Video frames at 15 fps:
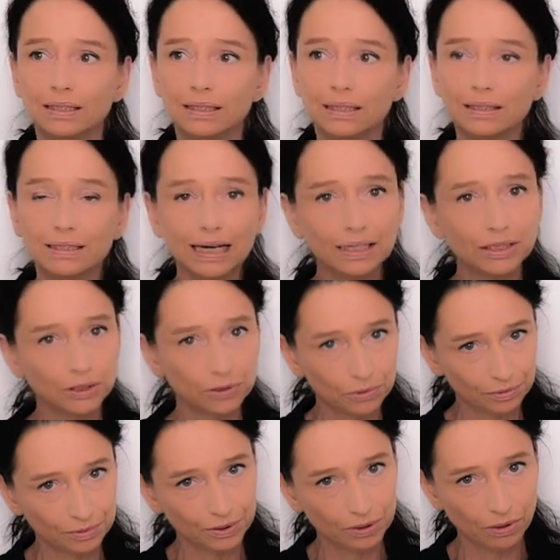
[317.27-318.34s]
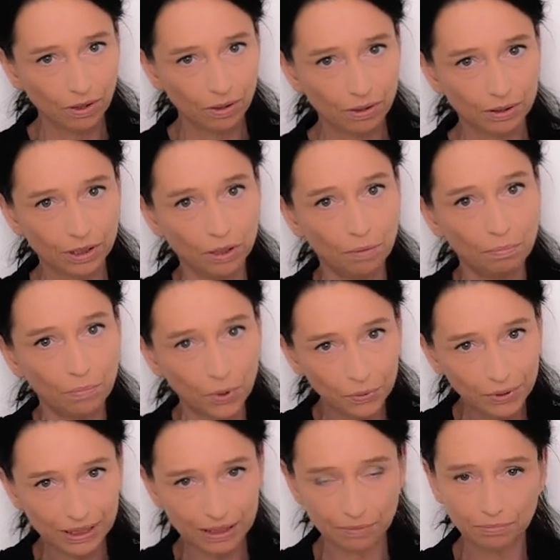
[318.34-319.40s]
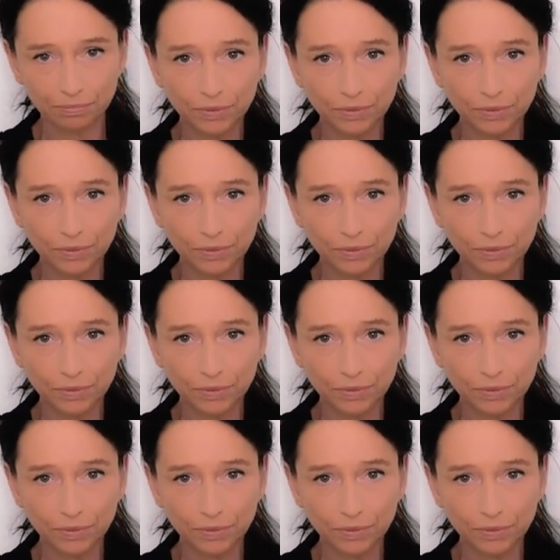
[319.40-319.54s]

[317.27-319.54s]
And that is often called monism.